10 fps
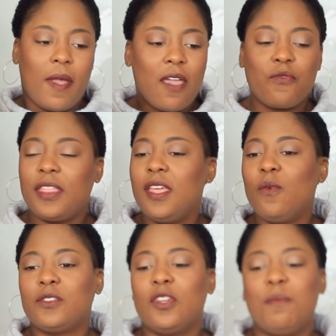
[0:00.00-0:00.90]
Everything
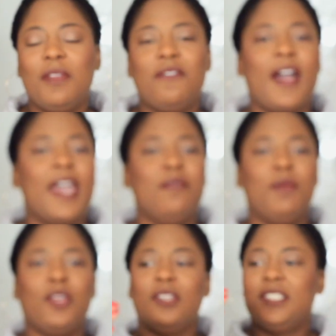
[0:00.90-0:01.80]
was going to be fine
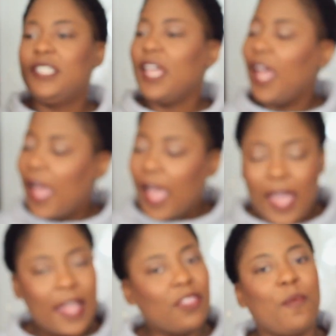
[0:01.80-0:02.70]
because I
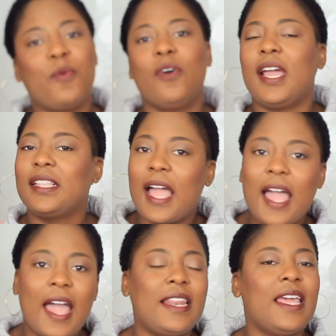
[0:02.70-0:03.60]
had the product, I
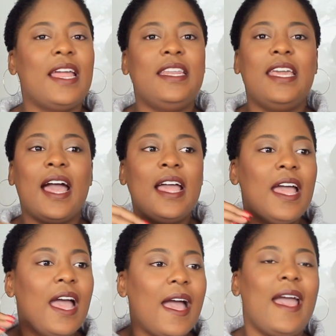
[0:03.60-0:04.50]
had the idea,
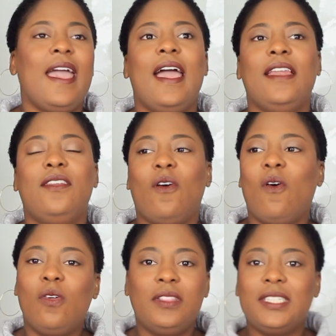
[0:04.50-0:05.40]
I had
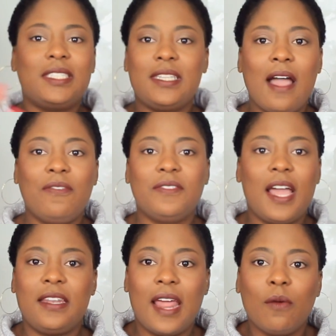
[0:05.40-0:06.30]
all this stuff
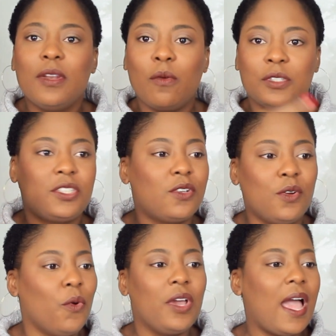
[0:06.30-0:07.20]
that was just going
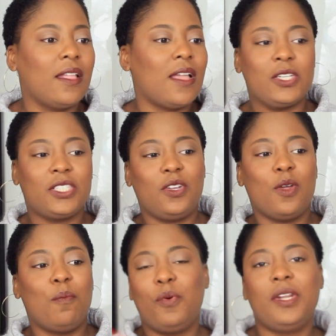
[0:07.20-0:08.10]
to work out. I was just going
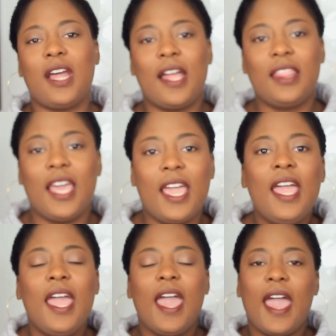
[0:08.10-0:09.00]
to put it out there
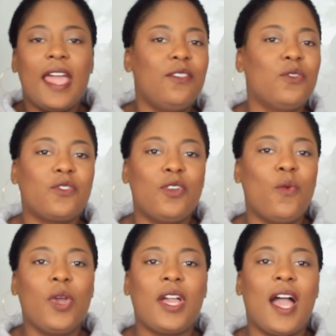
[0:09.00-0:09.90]
and it was going to
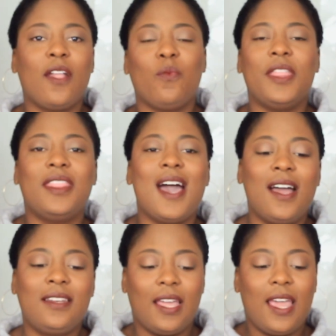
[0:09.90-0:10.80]
work out
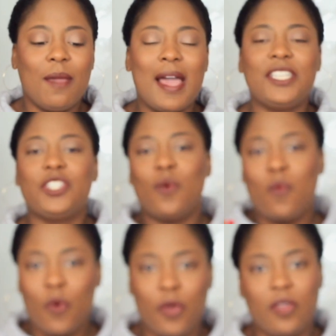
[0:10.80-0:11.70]
without much
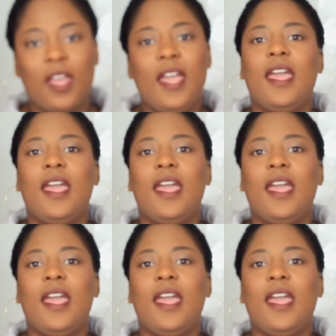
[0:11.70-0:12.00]
work